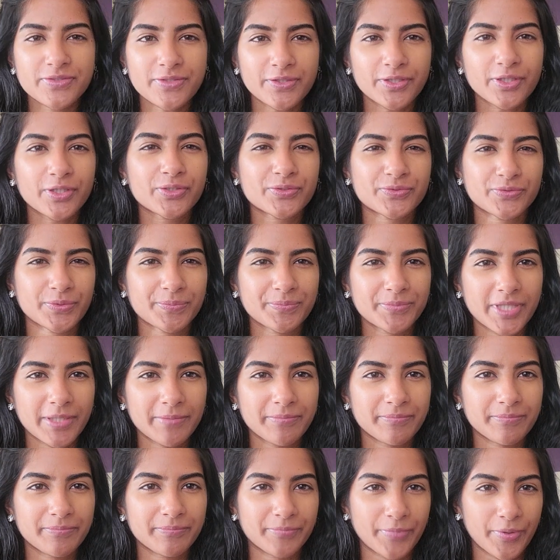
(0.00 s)
going to group
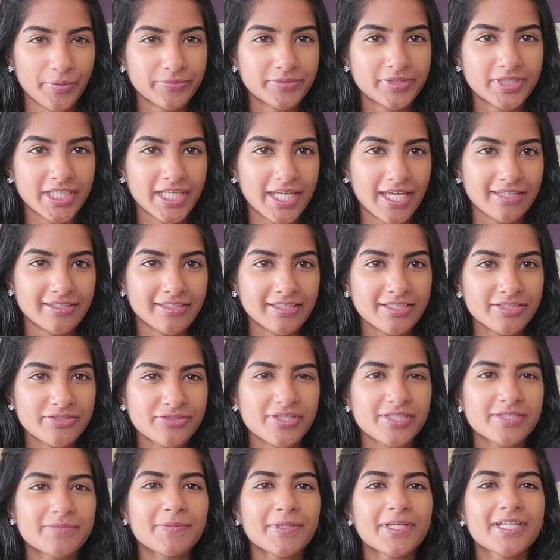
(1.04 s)
them both together
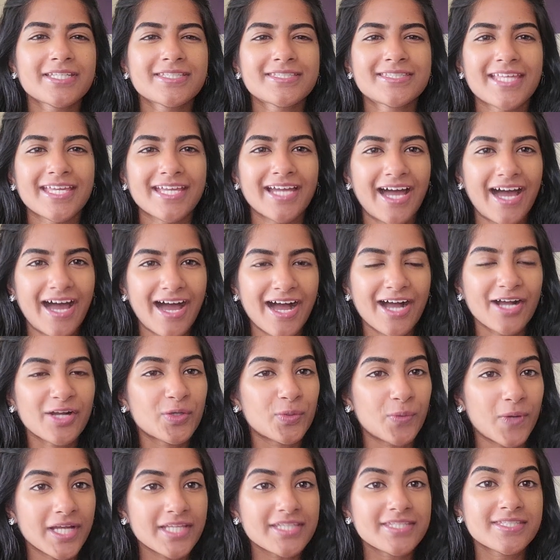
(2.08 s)
just because they are
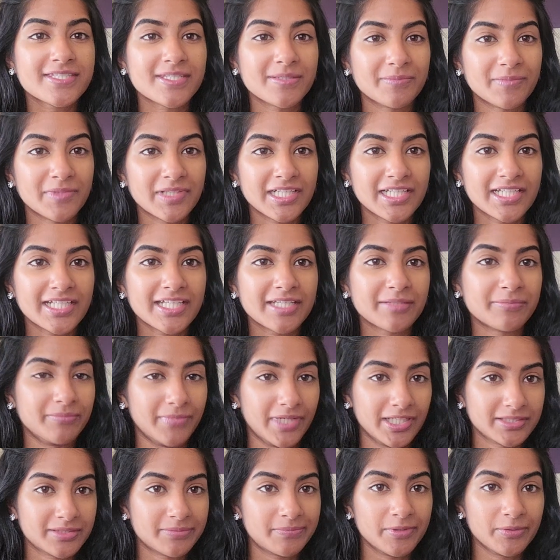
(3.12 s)
quite similar in
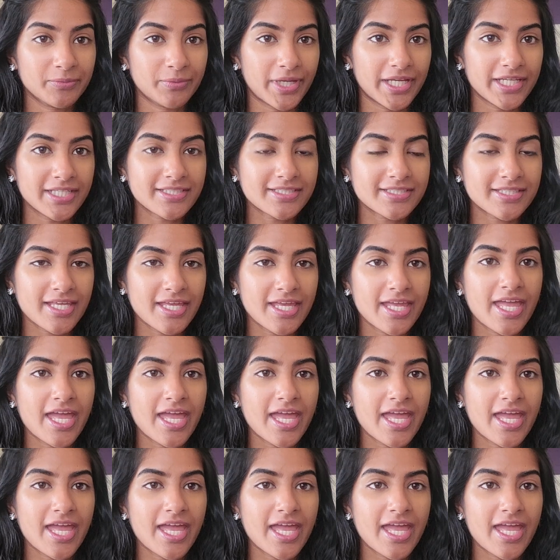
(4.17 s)
multiple ways.